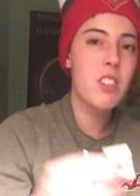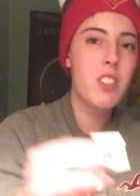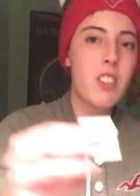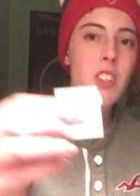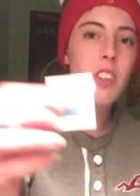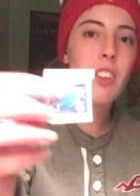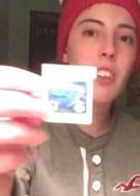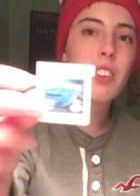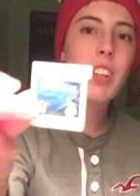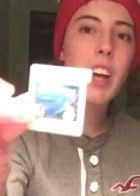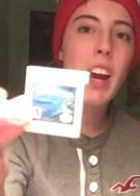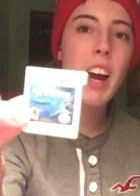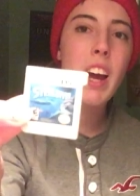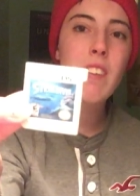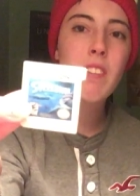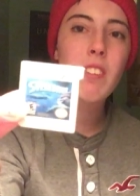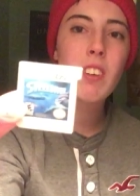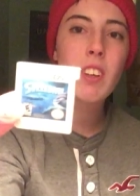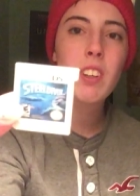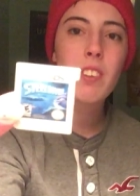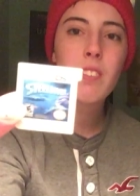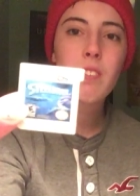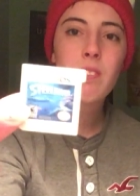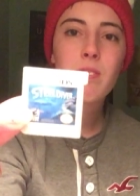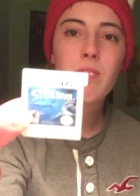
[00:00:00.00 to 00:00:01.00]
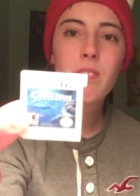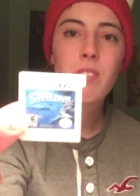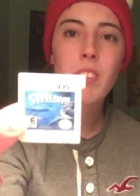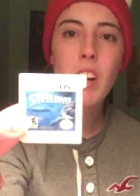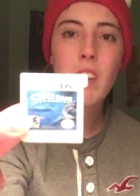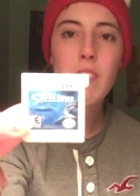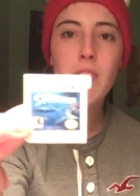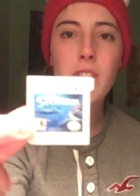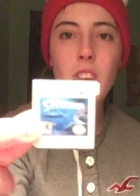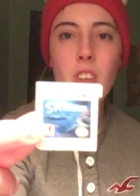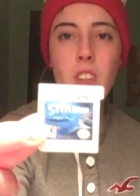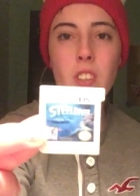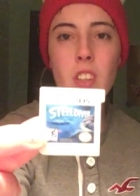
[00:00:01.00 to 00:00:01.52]
Steel Diver. When
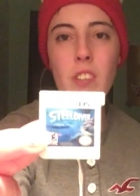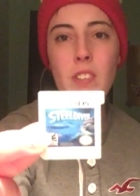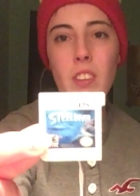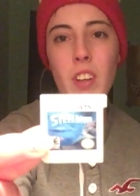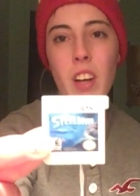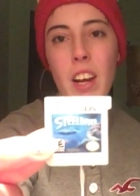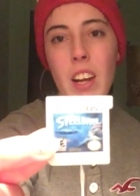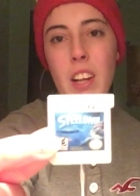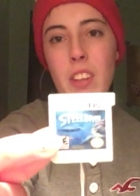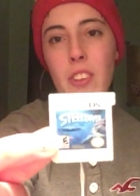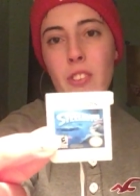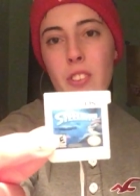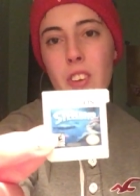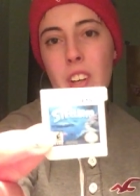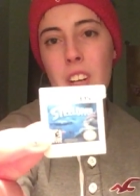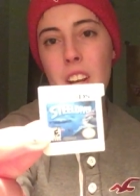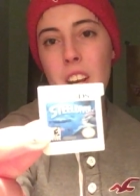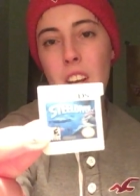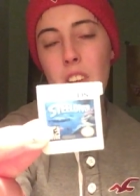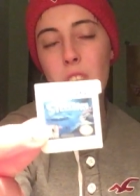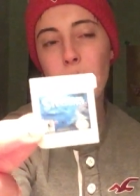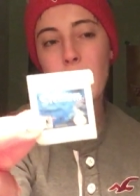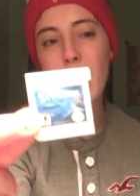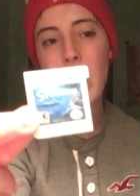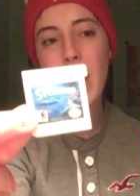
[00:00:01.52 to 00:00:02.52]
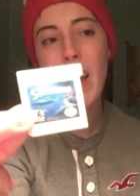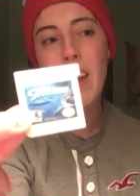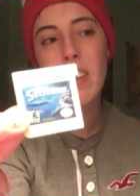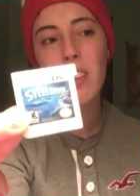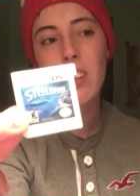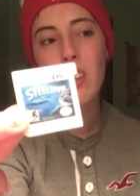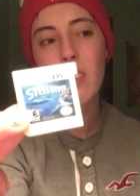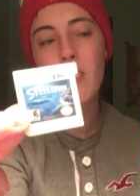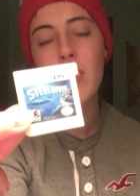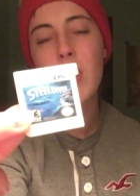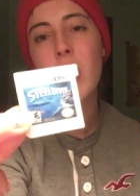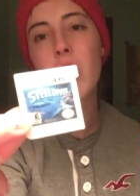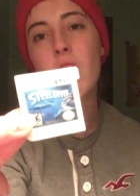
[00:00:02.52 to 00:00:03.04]
I first ever got a 3DS, when they had
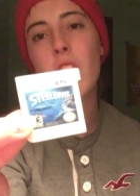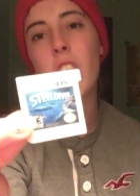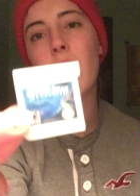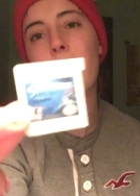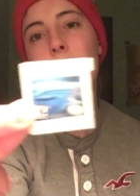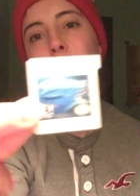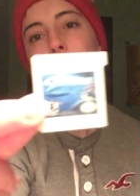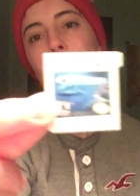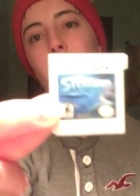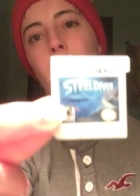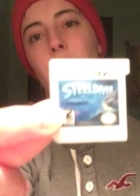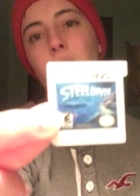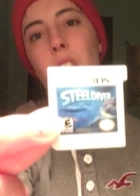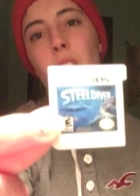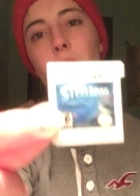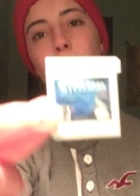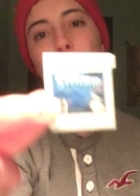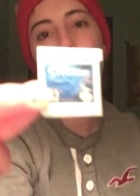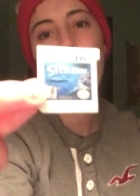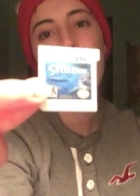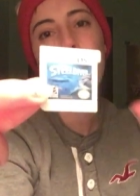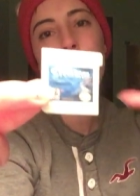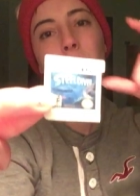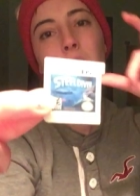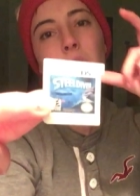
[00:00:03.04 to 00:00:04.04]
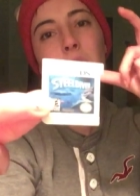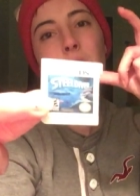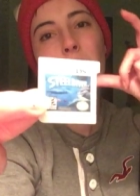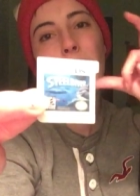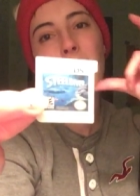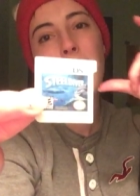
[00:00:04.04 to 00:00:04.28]
the original, well, mine was a little